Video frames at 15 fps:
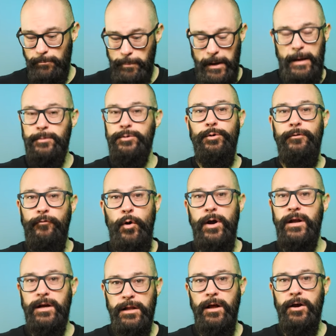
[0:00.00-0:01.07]
be able to
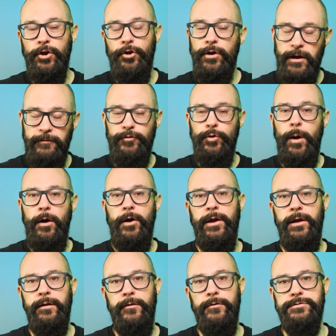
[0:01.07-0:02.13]
avoid a clunker if you are
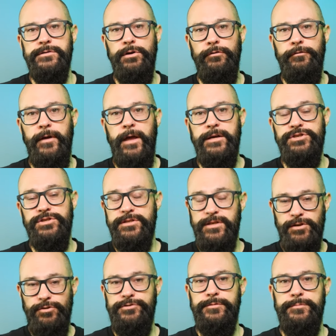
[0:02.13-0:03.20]
getting those notifications
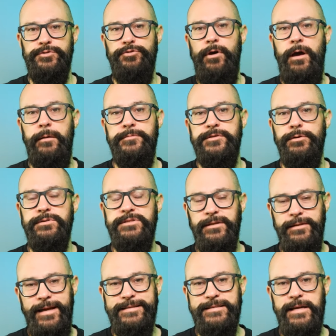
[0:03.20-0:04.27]
and you're subscribed. So until
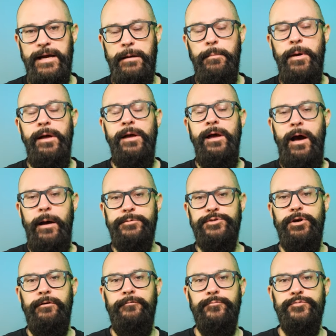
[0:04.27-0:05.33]
next time, I'm
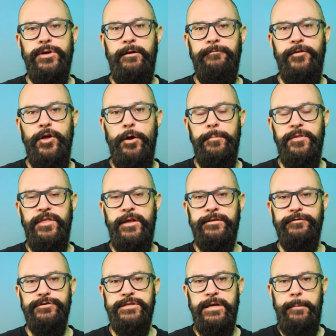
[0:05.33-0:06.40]
Sean from Draft Therapy.
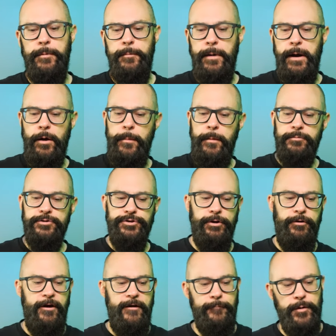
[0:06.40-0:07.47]
Thanks for stopping by. Remember, drink
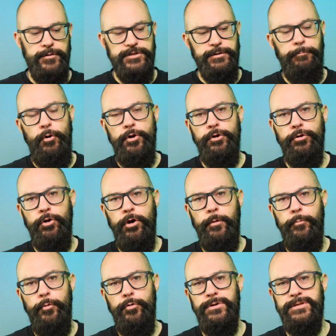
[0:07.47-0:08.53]
craft beer, support your local
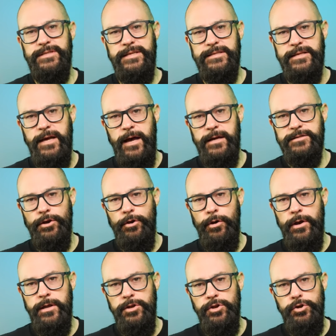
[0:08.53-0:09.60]
breweries. These guys
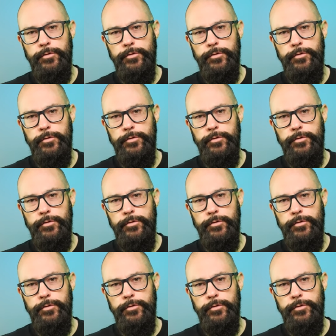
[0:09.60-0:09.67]
are in